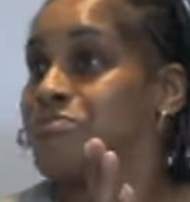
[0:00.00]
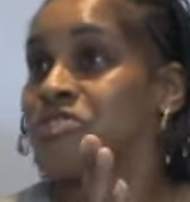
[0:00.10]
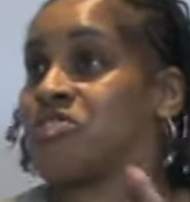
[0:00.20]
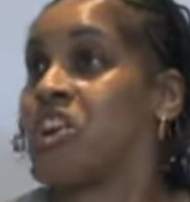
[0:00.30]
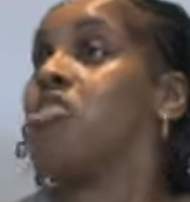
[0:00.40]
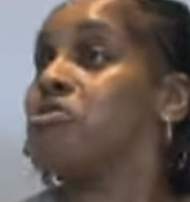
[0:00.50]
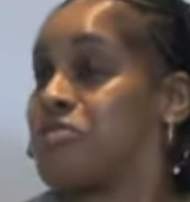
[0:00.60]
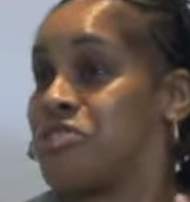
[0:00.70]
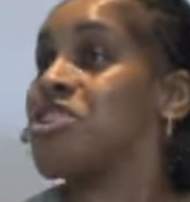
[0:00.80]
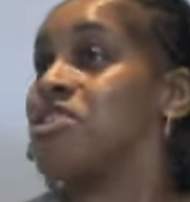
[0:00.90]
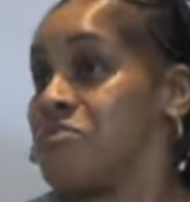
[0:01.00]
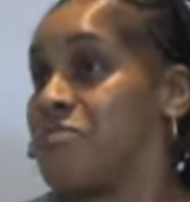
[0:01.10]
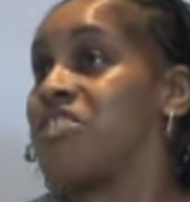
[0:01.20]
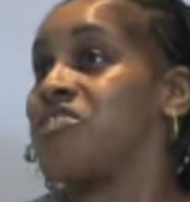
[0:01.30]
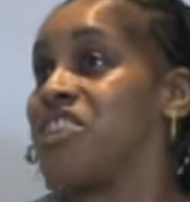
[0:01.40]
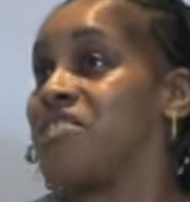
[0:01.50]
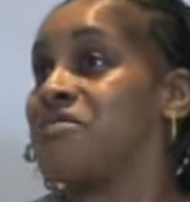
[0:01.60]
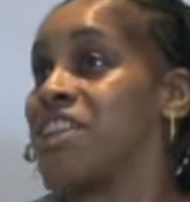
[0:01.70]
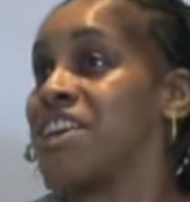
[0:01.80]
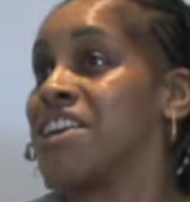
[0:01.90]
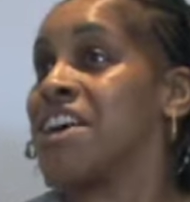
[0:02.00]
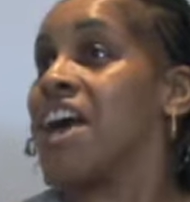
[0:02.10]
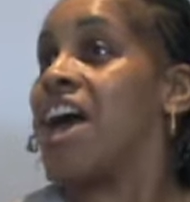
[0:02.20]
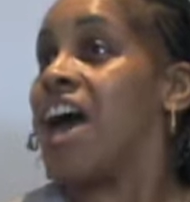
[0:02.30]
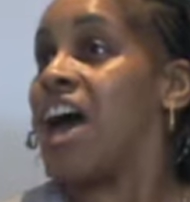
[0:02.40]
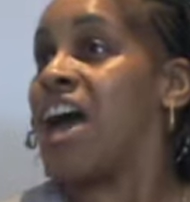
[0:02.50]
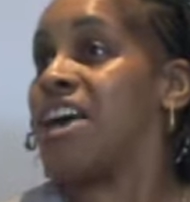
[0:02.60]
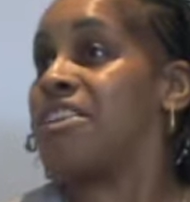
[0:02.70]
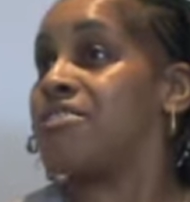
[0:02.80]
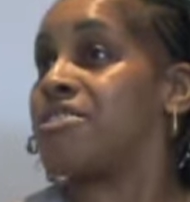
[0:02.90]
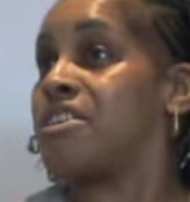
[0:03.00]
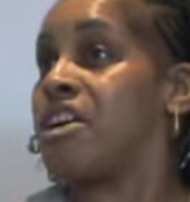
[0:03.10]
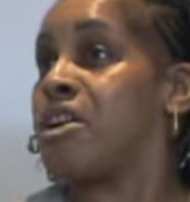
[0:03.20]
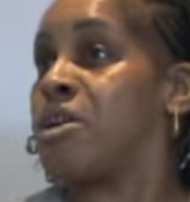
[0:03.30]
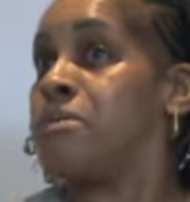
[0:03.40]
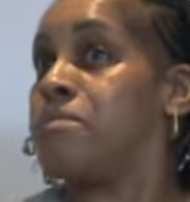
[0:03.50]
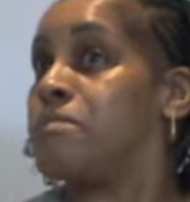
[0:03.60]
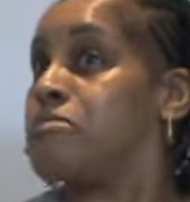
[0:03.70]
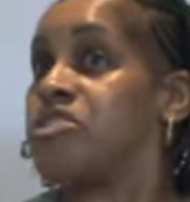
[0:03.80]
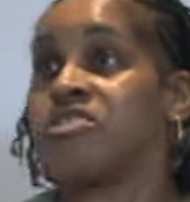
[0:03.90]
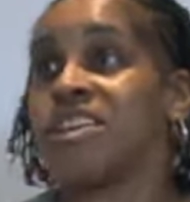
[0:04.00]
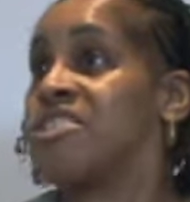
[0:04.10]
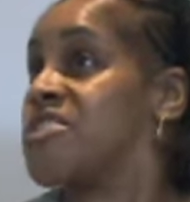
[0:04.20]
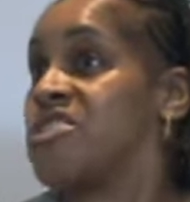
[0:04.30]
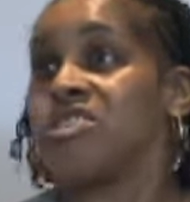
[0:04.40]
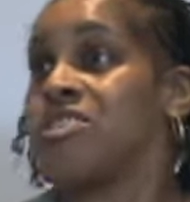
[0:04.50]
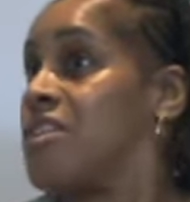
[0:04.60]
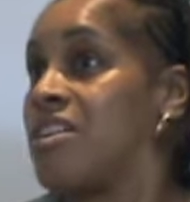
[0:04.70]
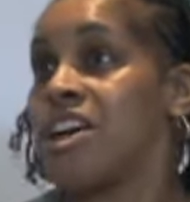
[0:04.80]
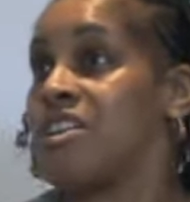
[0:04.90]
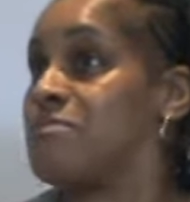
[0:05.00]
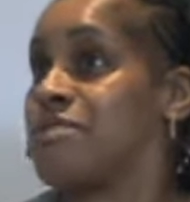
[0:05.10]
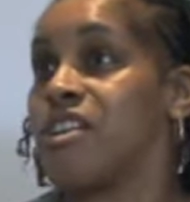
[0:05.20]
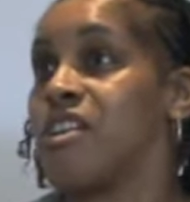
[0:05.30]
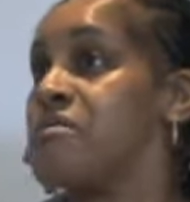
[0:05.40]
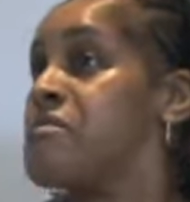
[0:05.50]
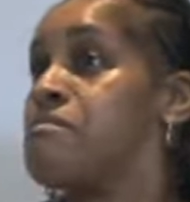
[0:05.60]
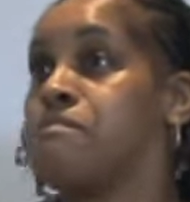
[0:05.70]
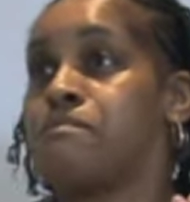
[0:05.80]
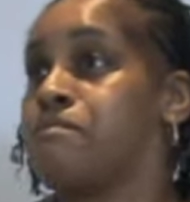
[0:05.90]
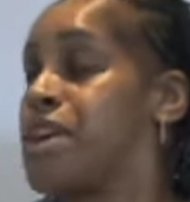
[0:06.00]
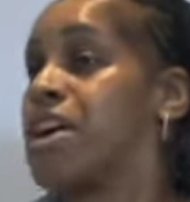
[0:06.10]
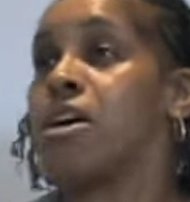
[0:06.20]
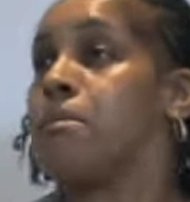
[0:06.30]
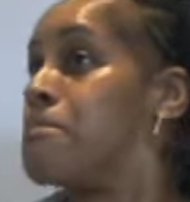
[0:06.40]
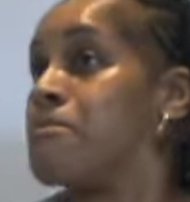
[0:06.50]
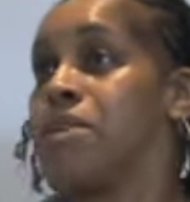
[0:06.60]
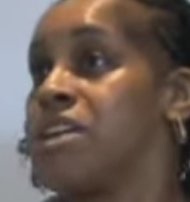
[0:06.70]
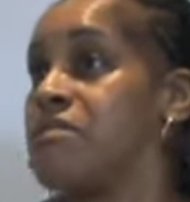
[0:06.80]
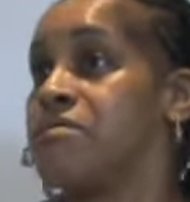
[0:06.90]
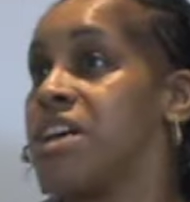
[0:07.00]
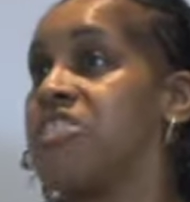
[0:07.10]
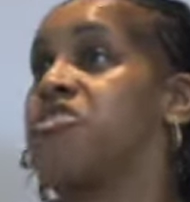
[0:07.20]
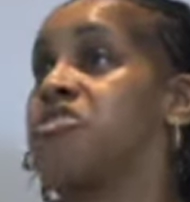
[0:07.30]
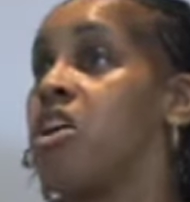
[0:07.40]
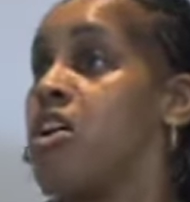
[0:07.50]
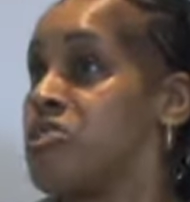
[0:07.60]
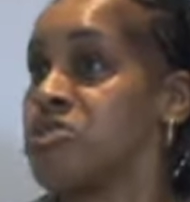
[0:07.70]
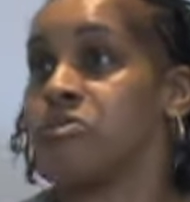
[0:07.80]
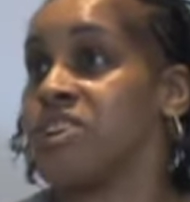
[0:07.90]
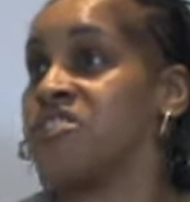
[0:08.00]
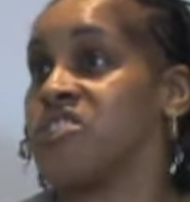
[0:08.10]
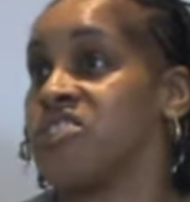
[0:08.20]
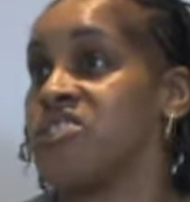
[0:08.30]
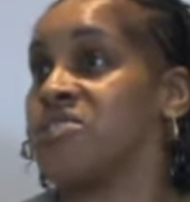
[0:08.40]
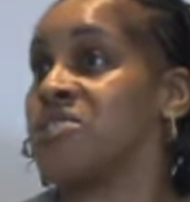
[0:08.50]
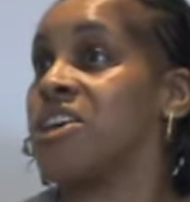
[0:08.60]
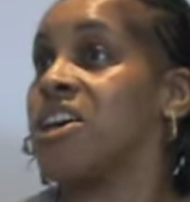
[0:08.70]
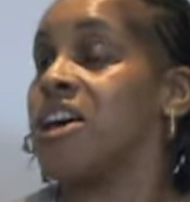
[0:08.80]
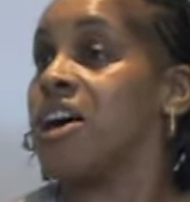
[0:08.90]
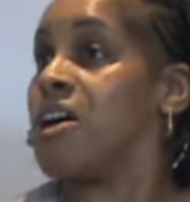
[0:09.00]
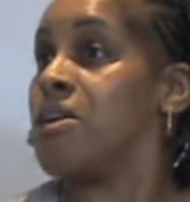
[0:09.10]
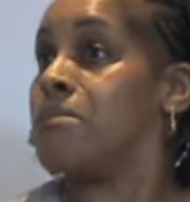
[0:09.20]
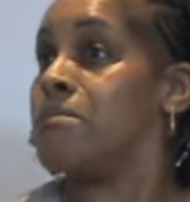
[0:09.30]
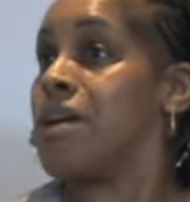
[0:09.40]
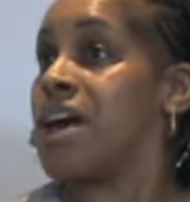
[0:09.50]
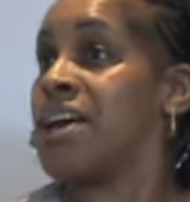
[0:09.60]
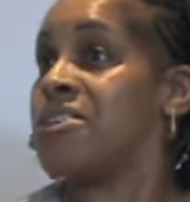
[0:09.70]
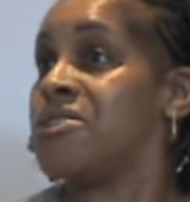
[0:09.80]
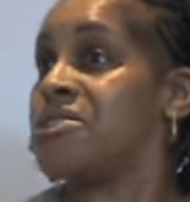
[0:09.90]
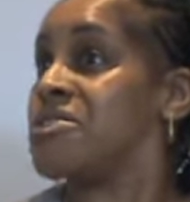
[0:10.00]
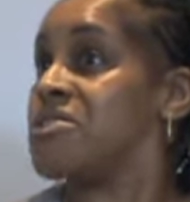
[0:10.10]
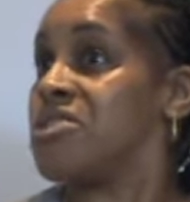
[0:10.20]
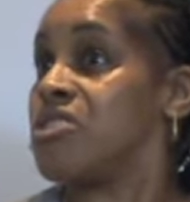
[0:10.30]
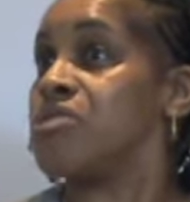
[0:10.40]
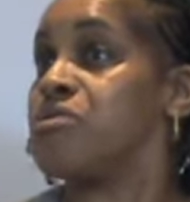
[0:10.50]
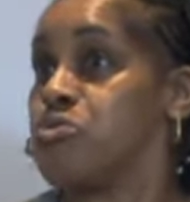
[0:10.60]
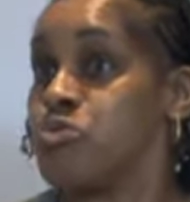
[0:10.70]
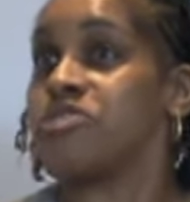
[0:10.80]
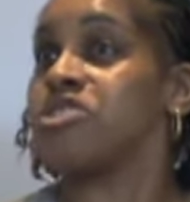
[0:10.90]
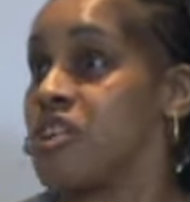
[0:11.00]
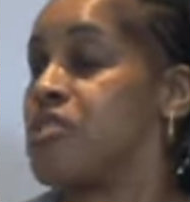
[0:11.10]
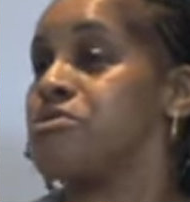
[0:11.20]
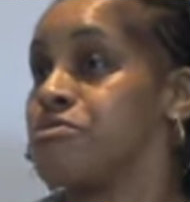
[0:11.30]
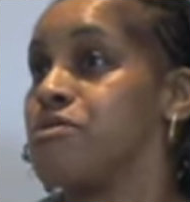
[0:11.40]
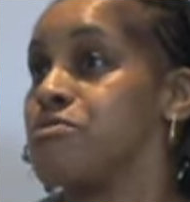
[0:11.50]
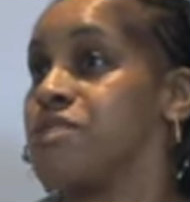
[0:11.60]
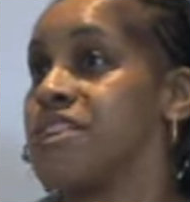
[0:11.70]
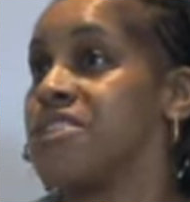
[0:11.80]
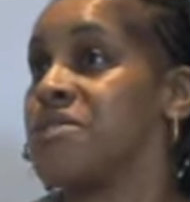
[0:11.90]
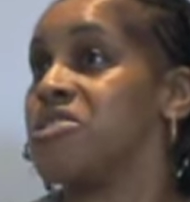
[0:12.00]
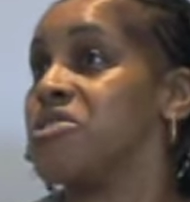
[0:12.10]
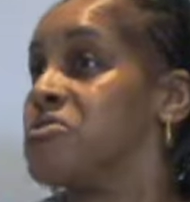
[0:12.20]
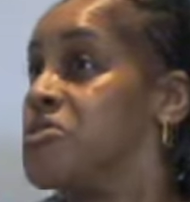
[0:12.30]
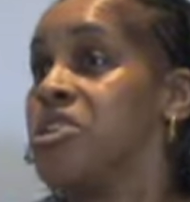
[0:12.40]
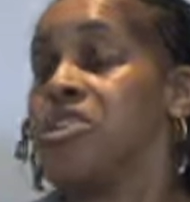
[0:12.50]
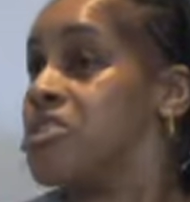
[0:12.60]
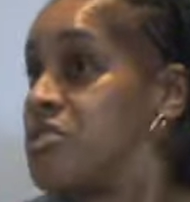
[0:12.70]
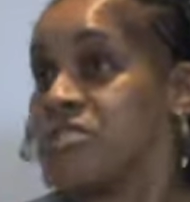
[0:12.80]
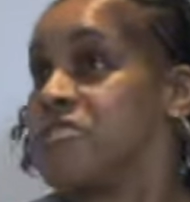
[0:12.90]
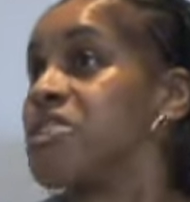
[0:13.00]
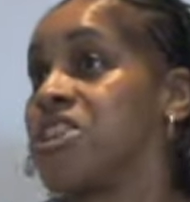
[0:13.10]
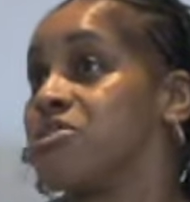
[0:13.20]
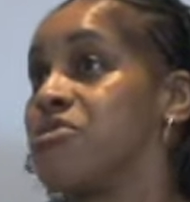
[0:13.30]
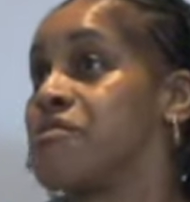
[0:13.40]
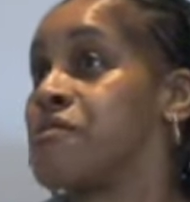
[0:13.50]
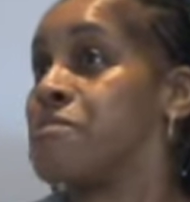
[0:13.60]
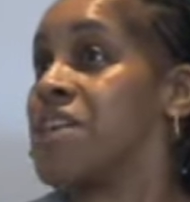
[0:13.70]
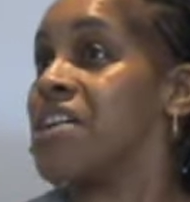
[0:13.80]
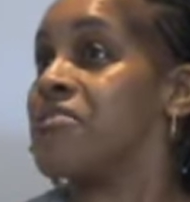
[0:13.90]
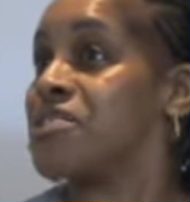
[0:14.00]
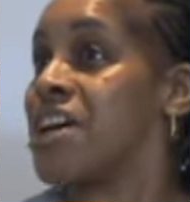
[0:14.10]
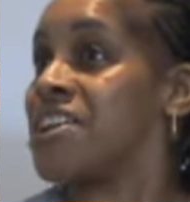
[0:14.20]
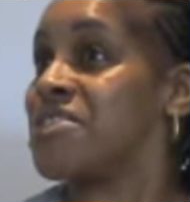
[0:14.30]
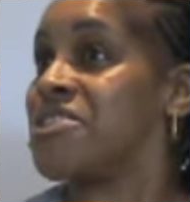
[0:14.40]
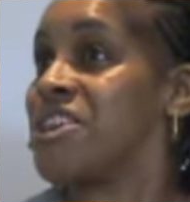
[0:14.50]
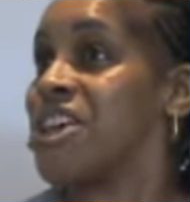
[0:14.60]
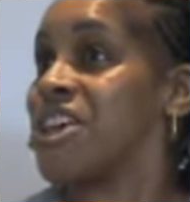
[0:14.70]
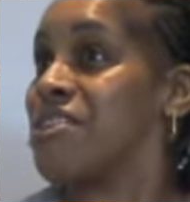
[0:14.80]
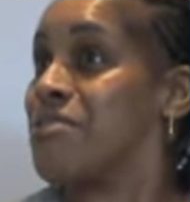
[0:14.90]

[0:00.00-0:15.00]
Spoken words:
just go to the information evening and just listen and observe, pick up information, ask questions, and if you want to go through with it, then you continue it from there and see